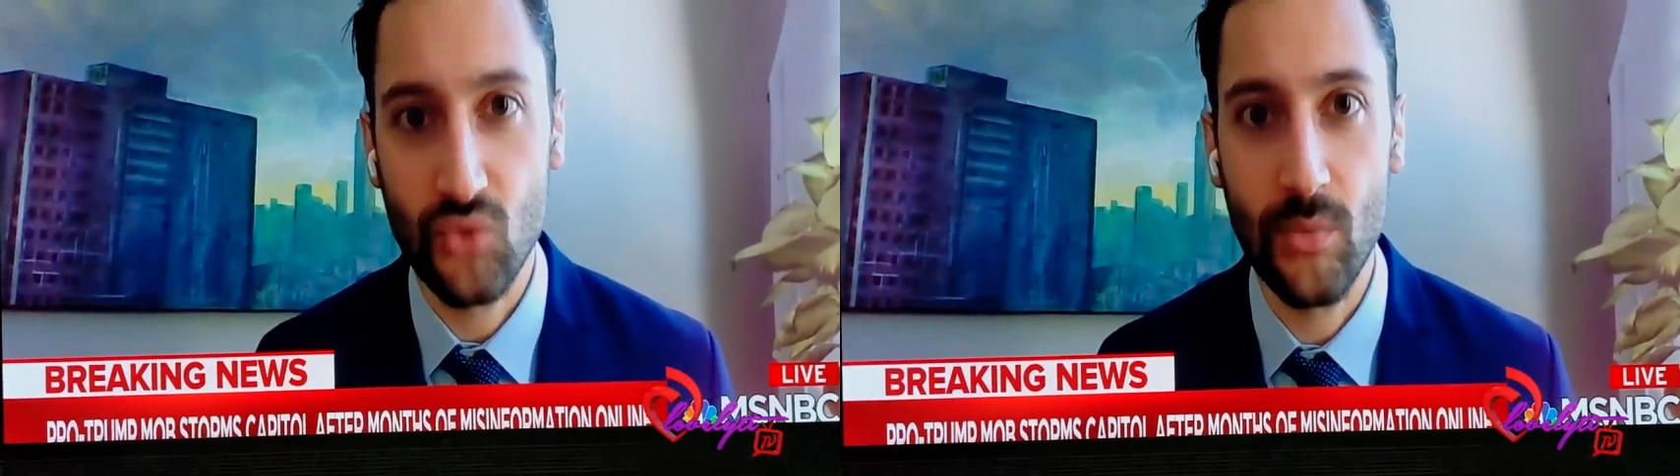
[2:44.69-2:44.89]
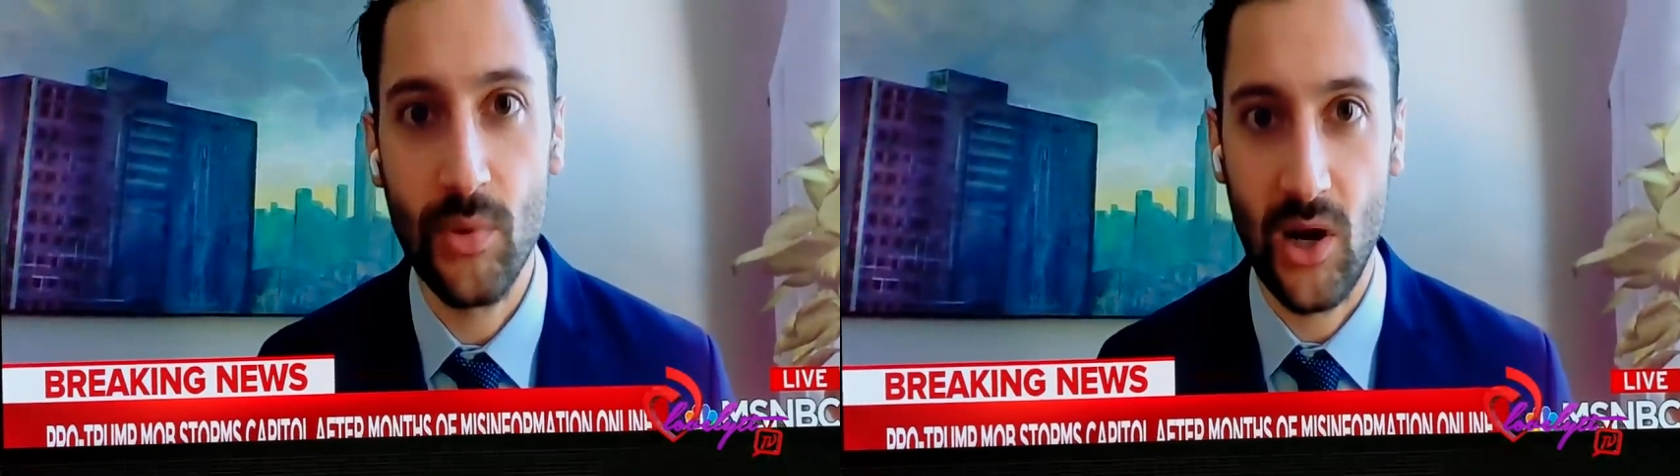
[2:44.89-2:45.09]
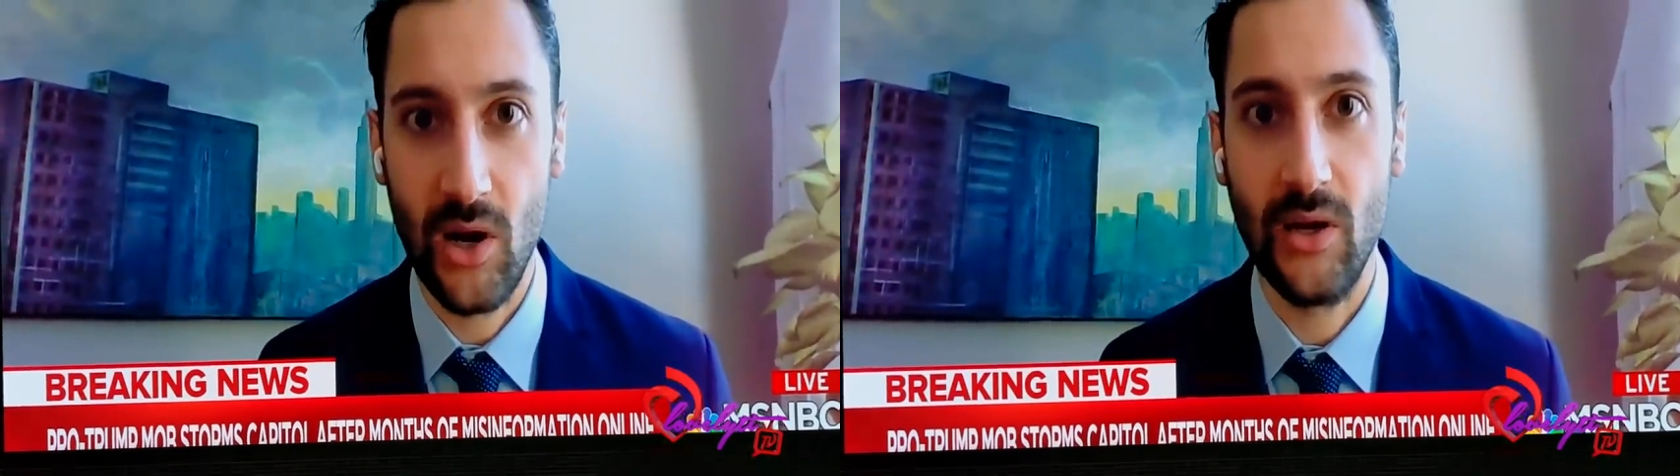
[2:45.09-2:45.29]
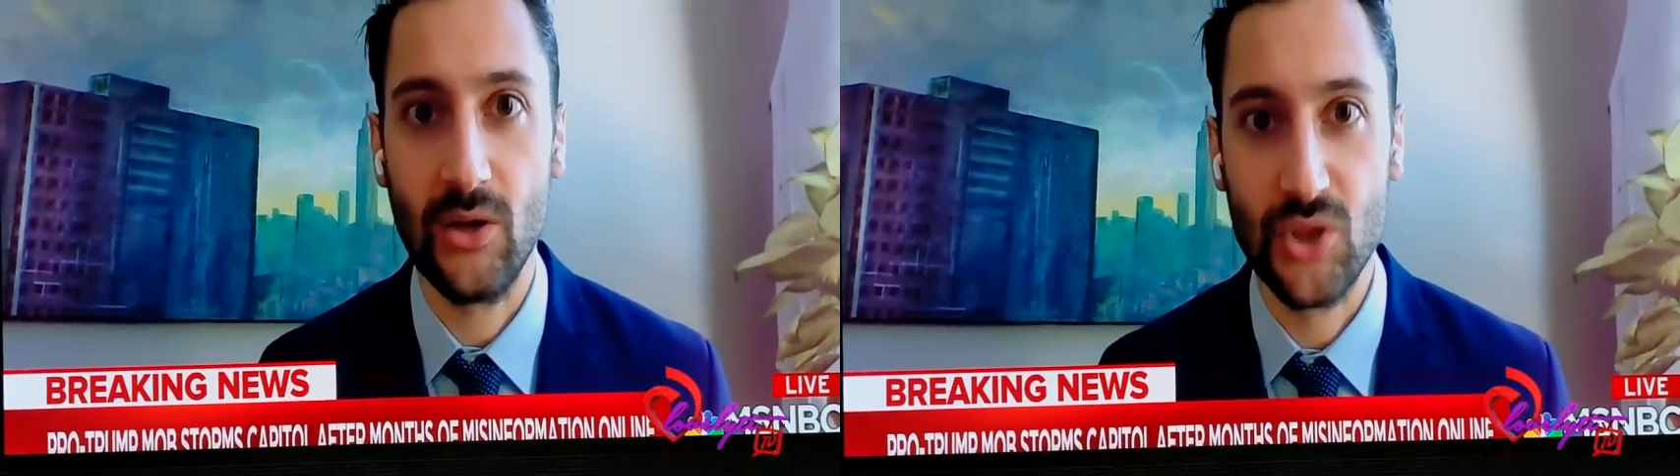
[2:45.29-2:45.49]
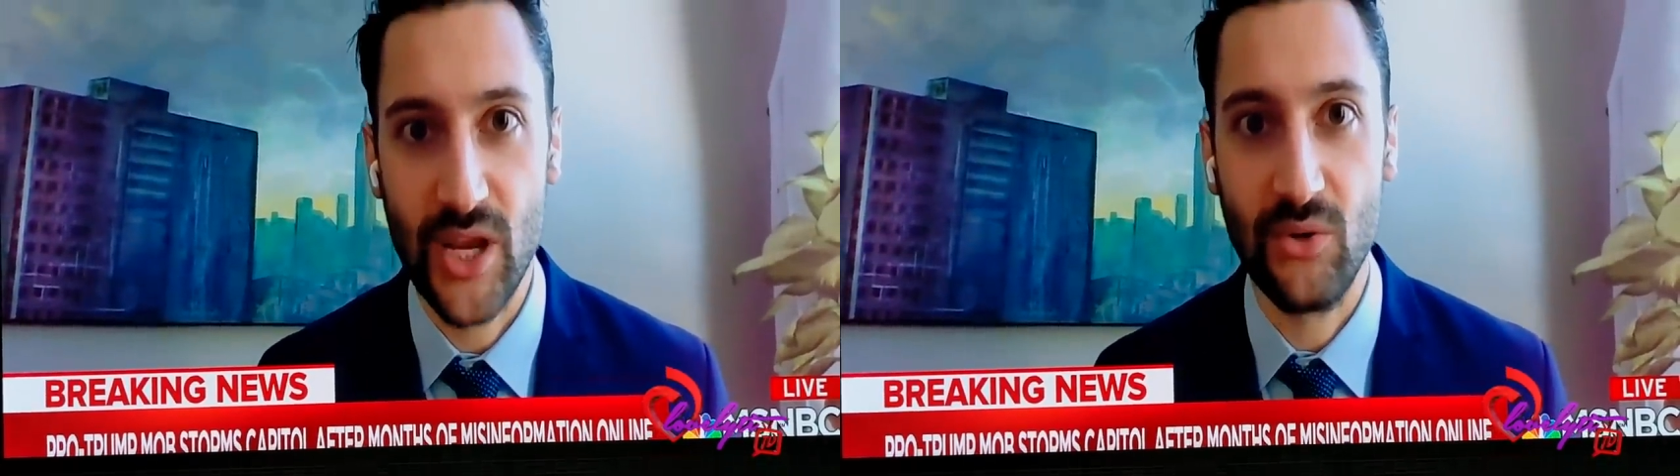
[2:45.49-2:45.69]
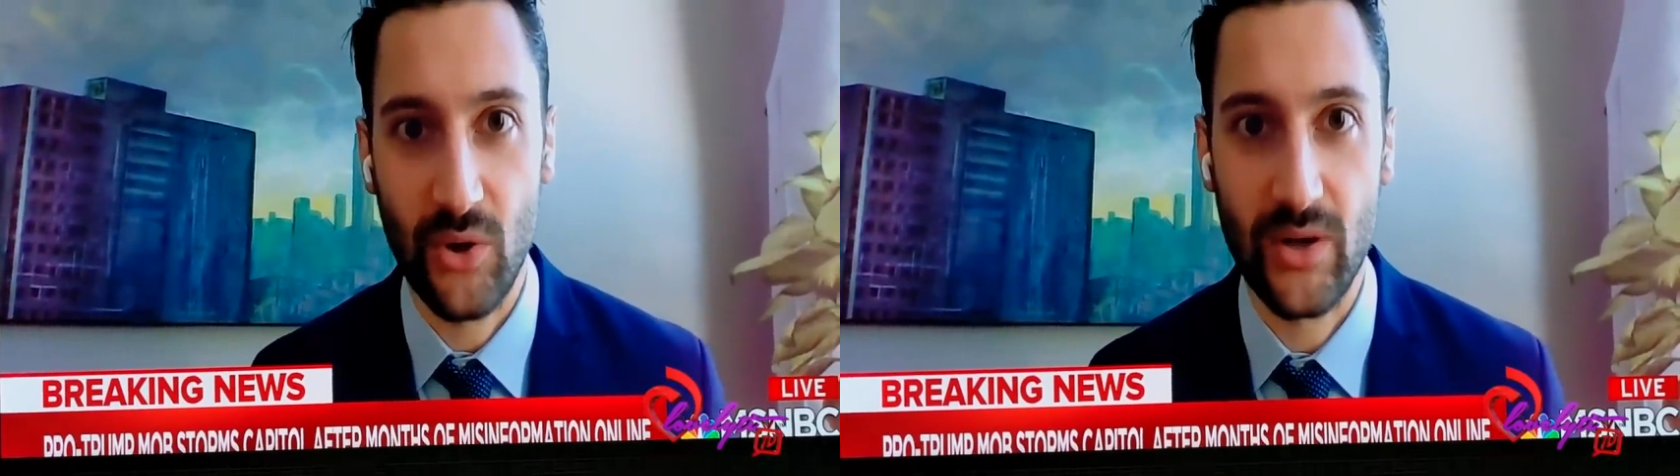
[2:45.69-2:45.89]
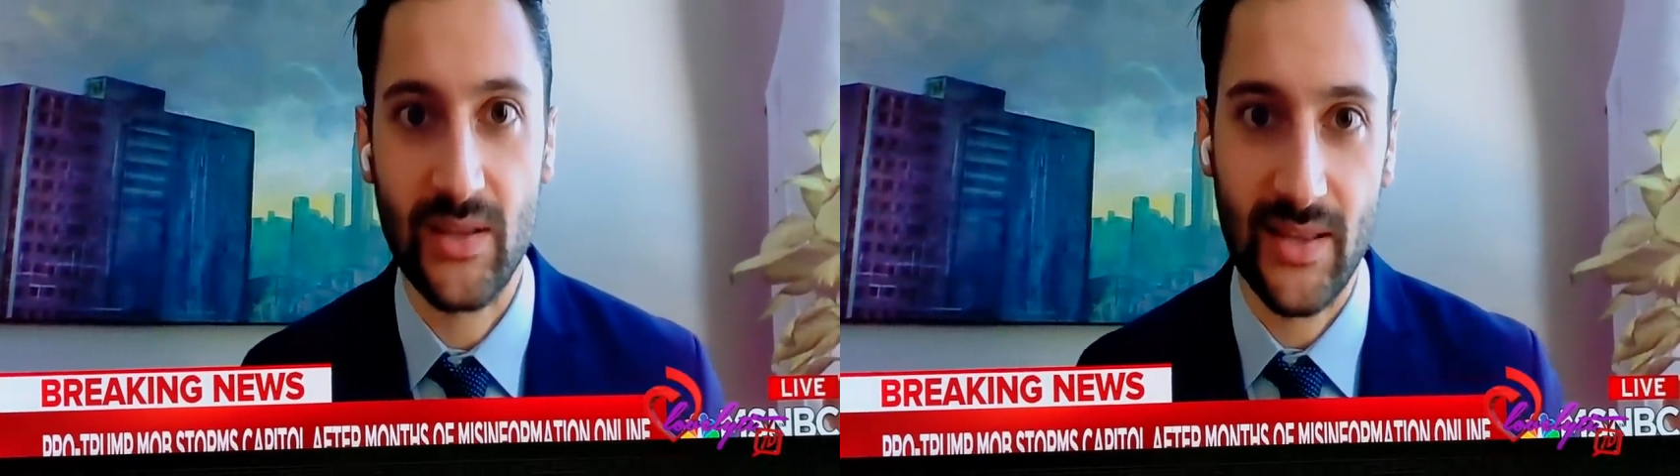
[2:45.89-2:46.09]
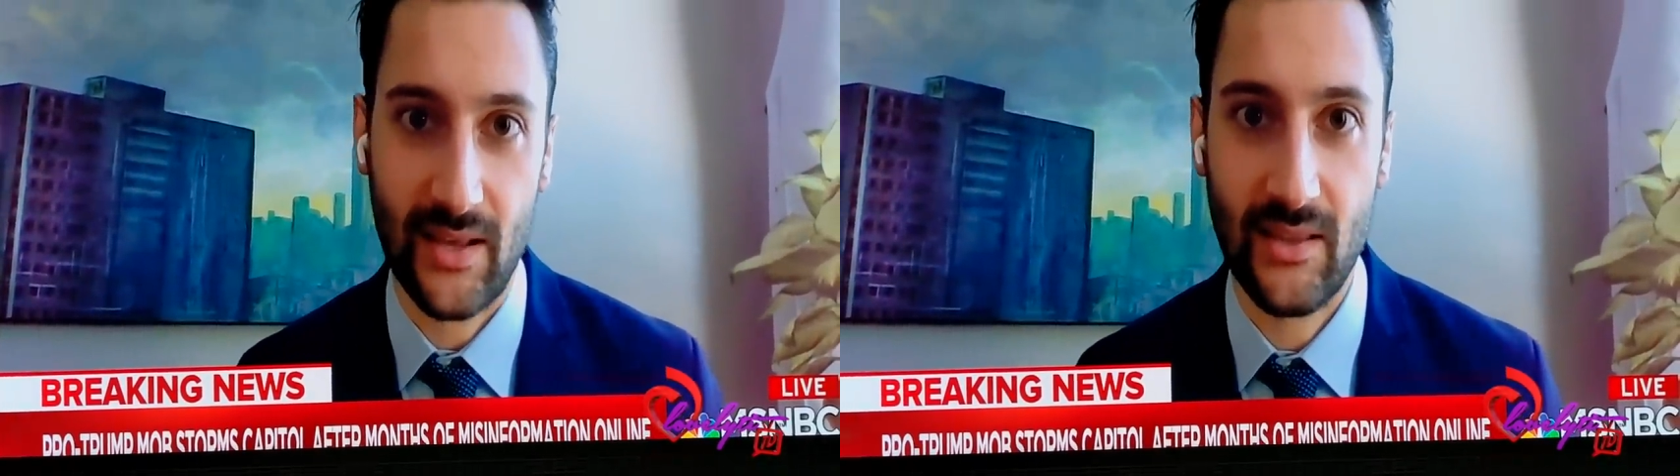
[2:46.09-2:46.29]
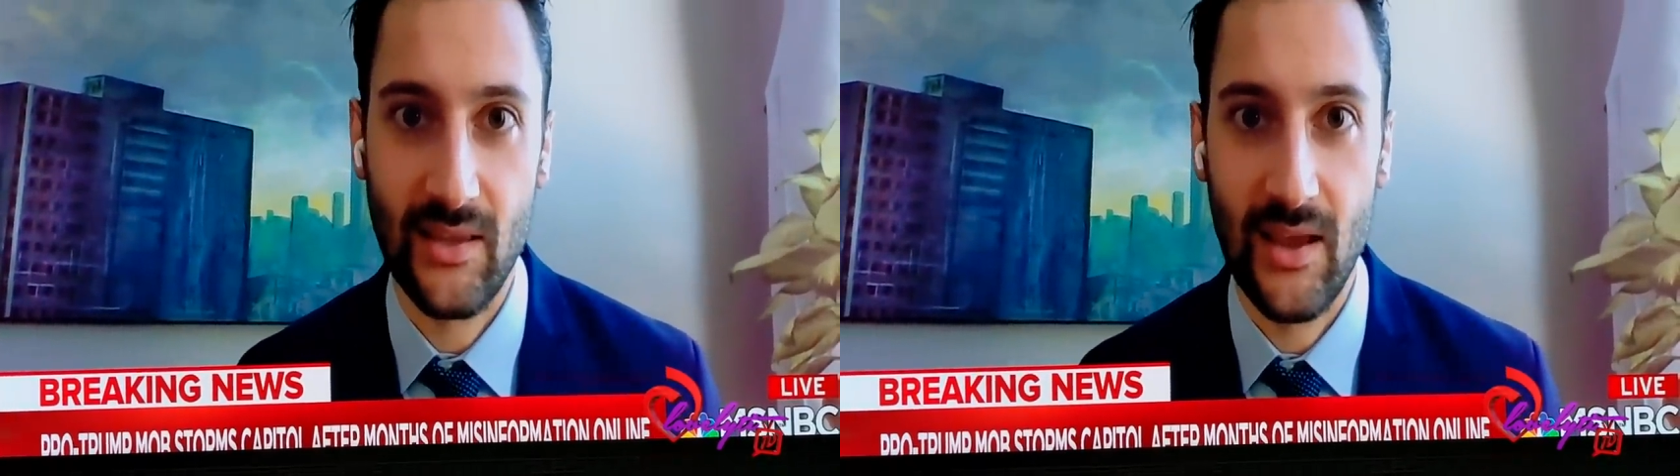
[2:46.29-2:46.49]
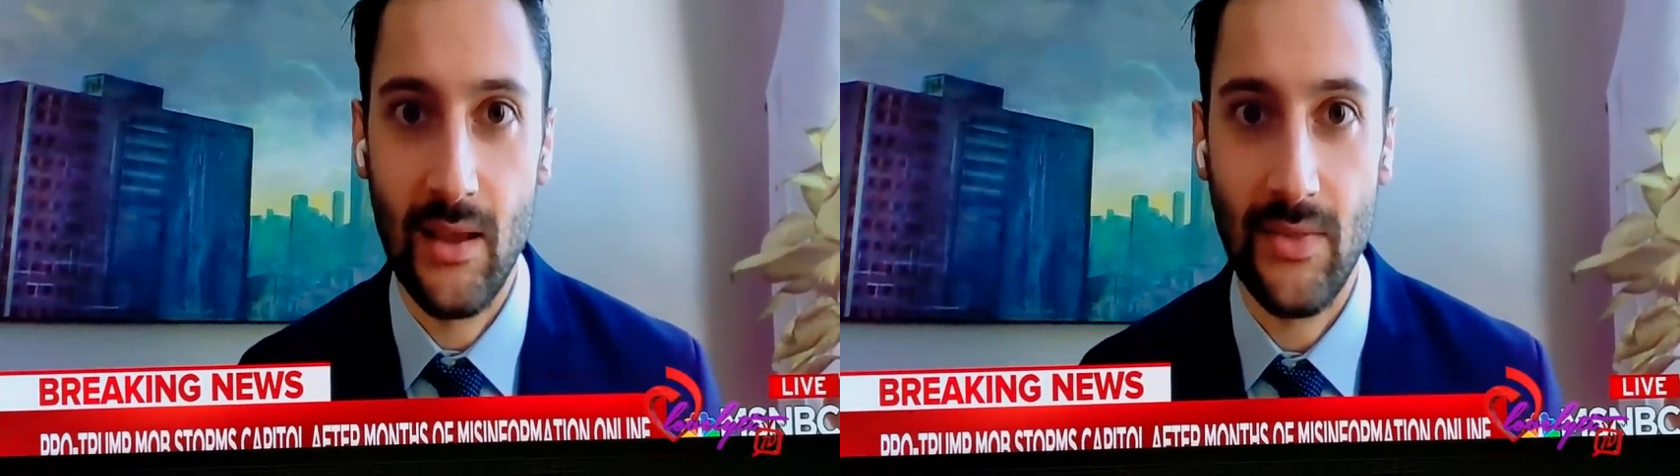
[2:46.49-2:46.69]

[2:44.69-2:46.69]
Rubicon on January 6th.